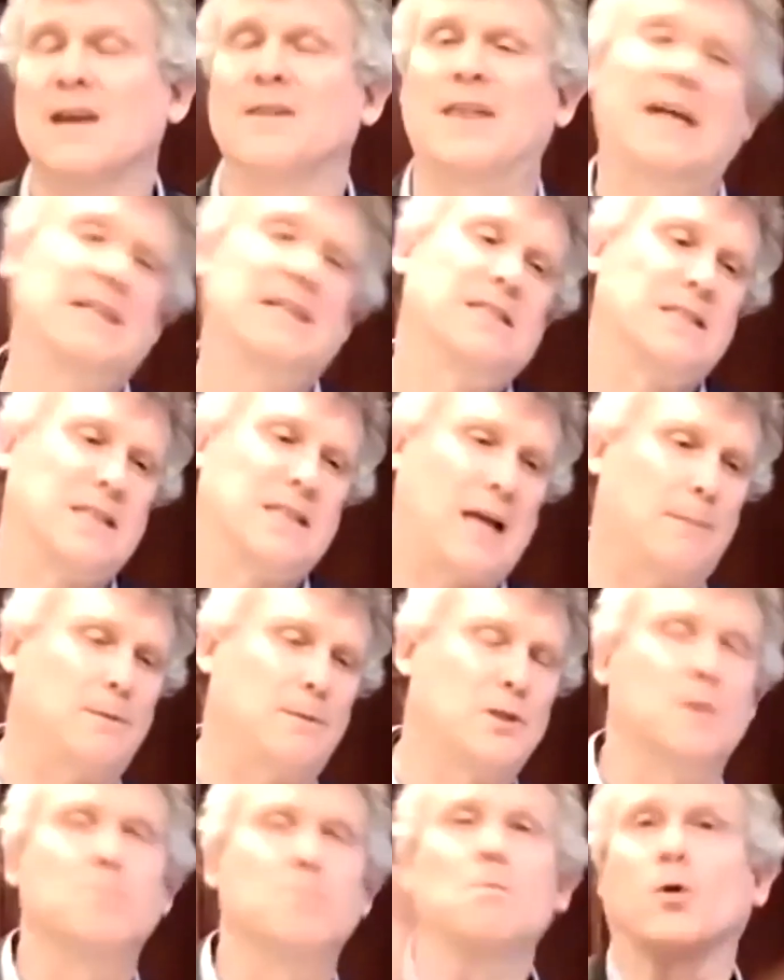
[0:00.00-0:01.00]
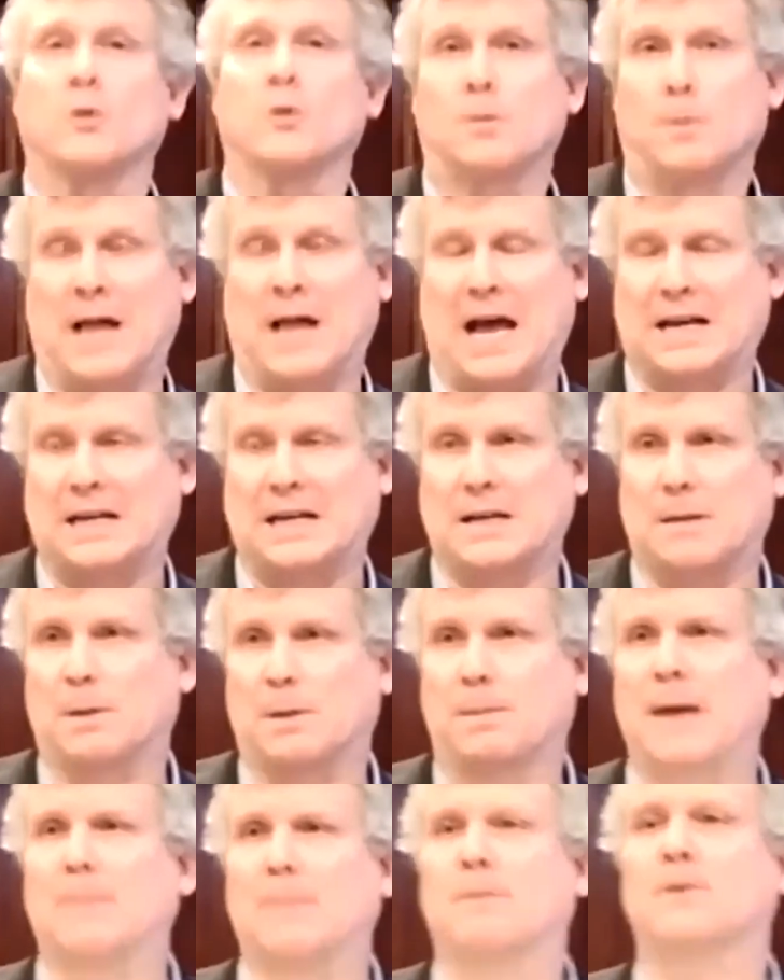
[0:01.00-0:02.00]
That is established in multiple academic
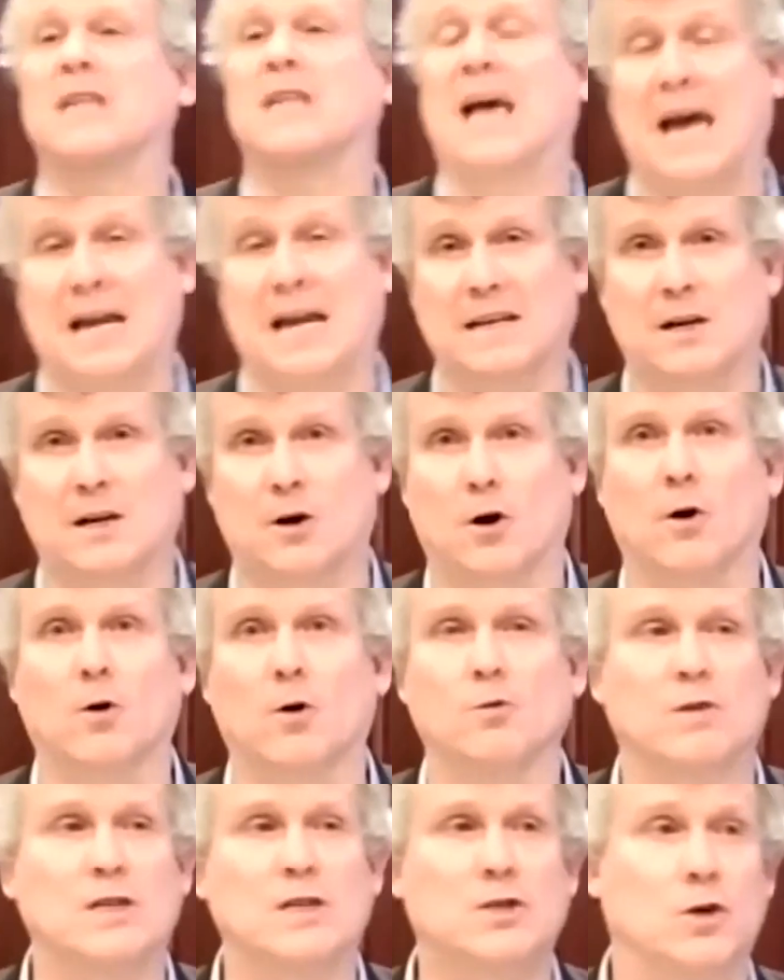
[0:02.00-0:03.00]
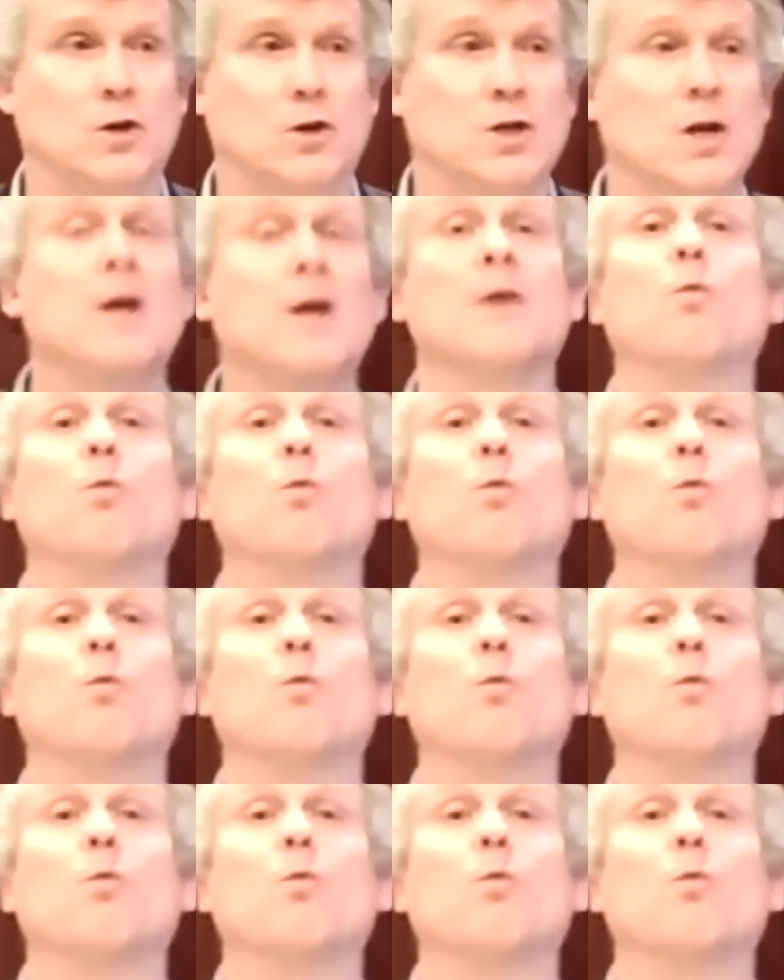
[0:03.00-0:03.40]
papers and in our own research.